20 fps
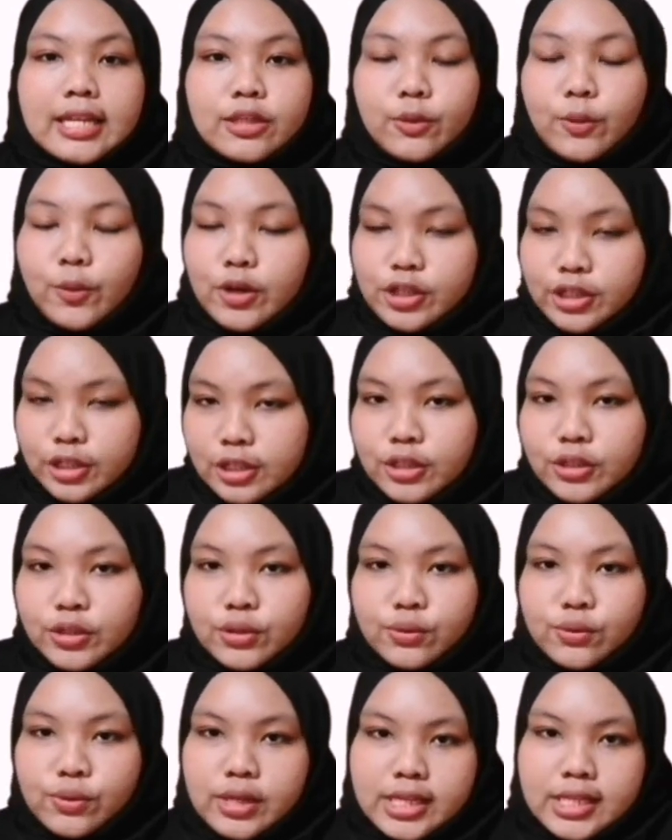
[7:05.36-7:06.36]
in question
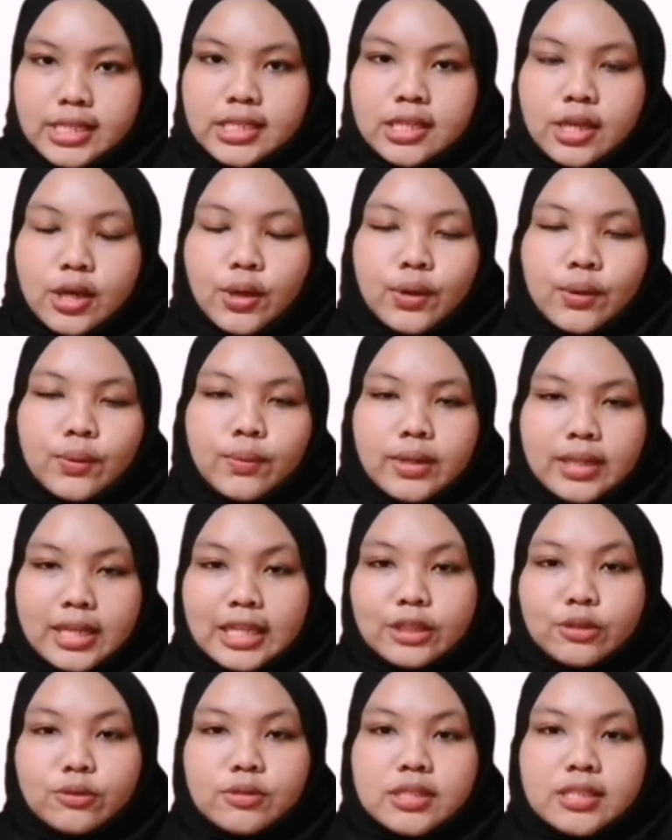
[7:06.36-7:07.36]
2 is we
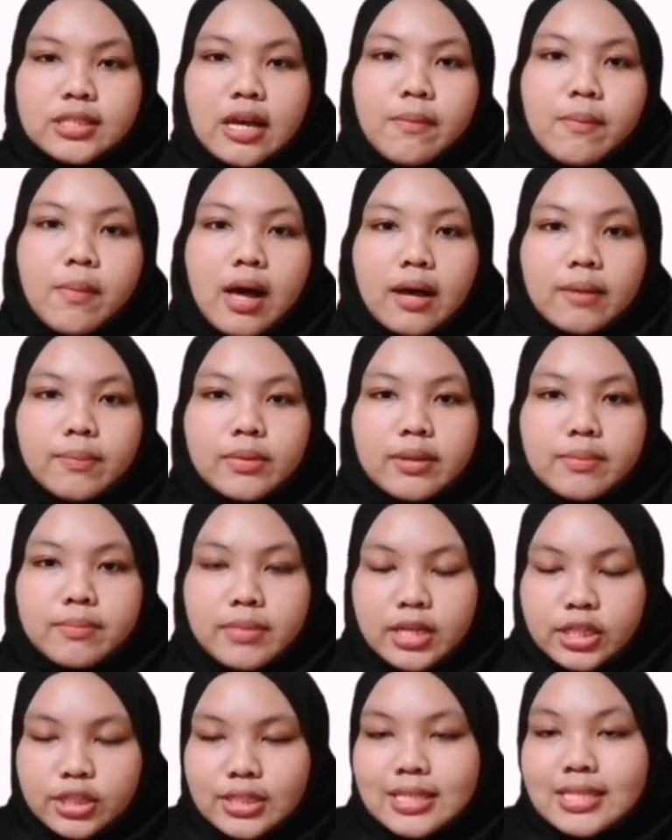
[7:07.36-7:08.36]
need to sum up the
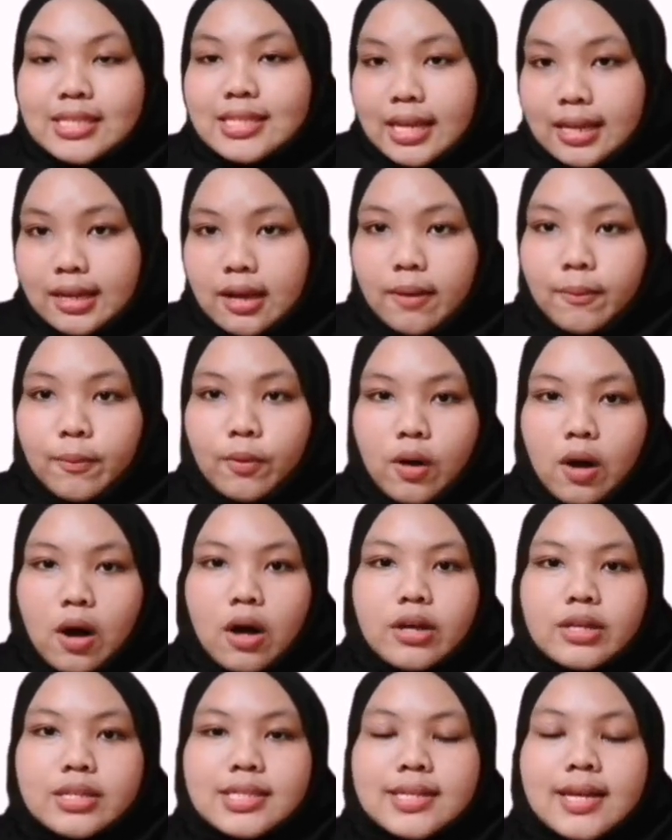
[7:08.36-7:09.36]
machine setup
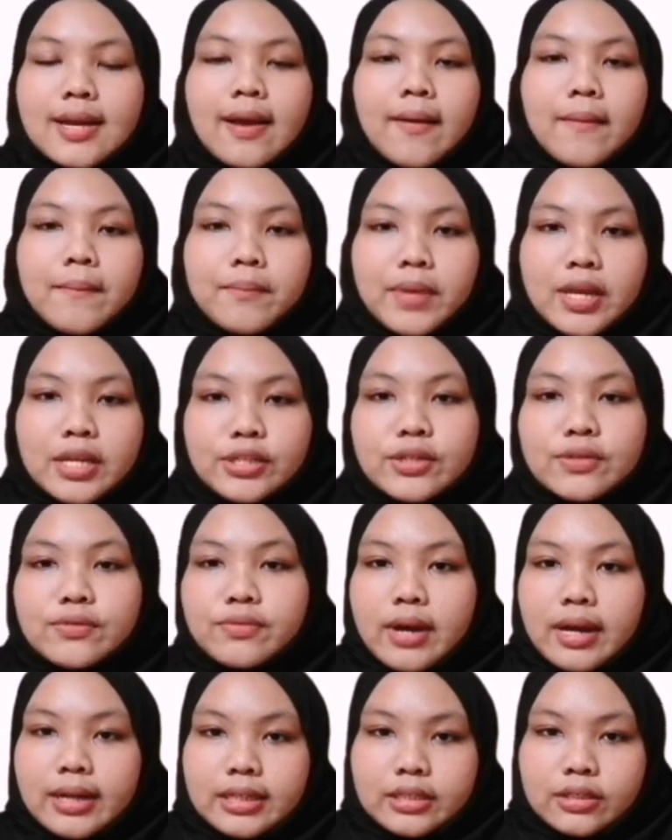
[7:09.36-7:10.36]
cost, machine
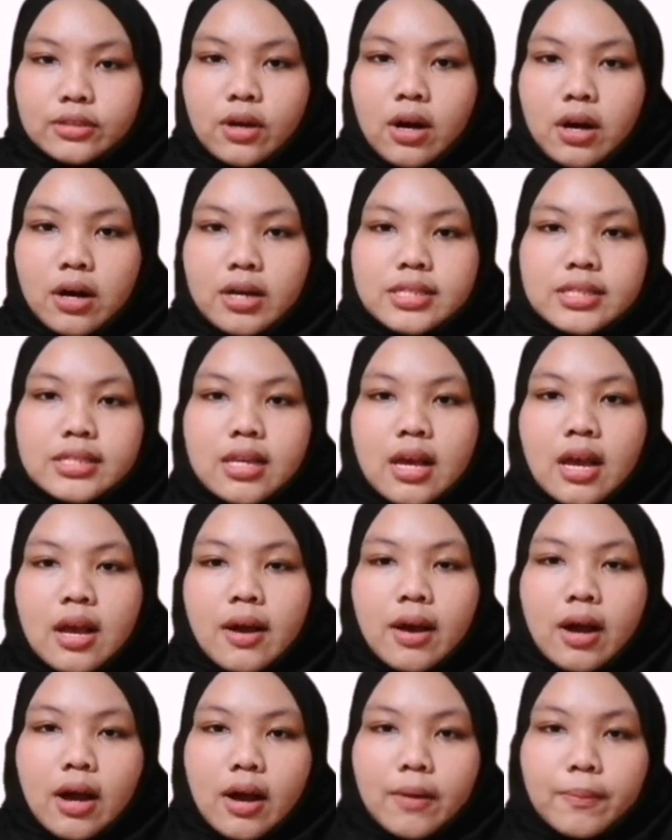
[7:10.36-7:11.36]
running cost,
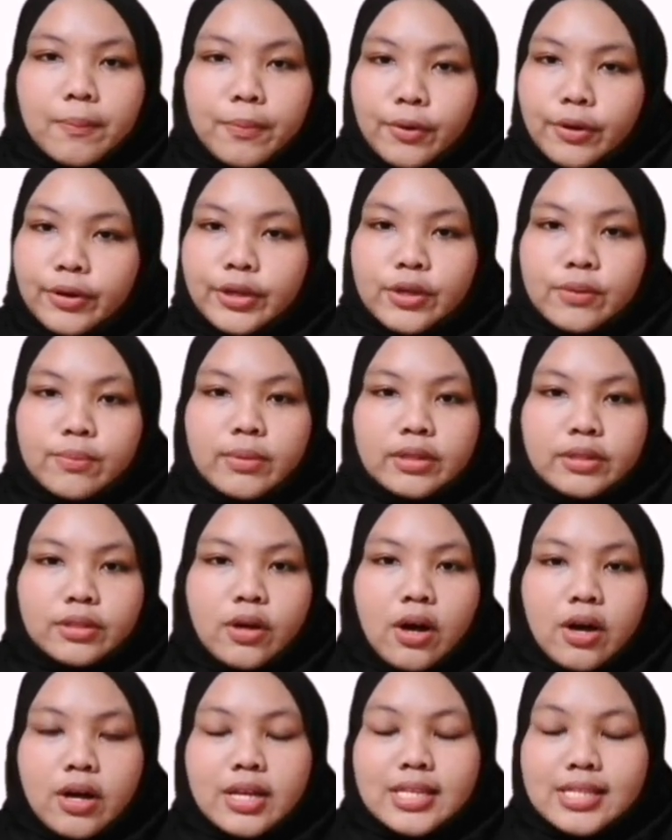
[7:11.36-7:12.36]
procurement
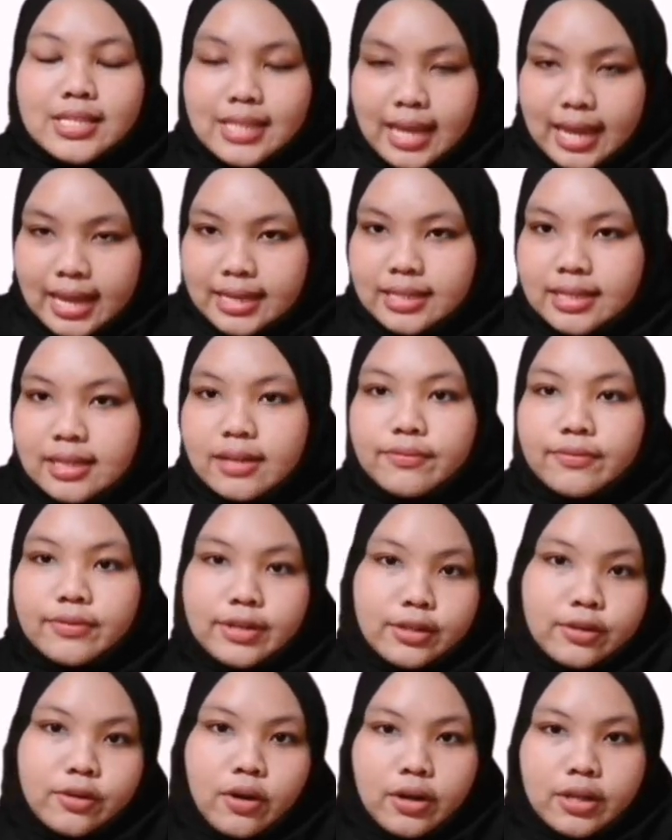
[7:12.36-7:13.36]
cost, and
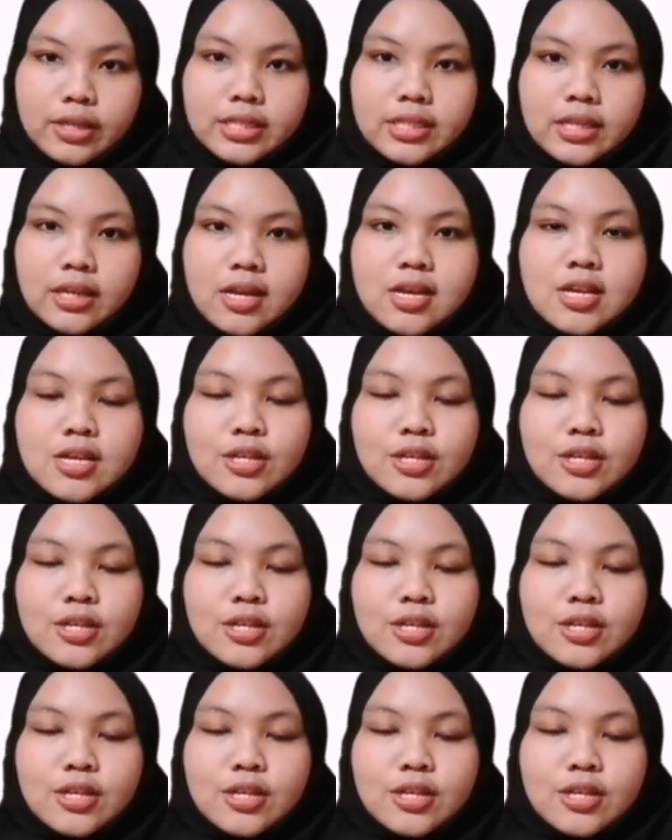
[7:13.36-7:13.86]
delivery cost.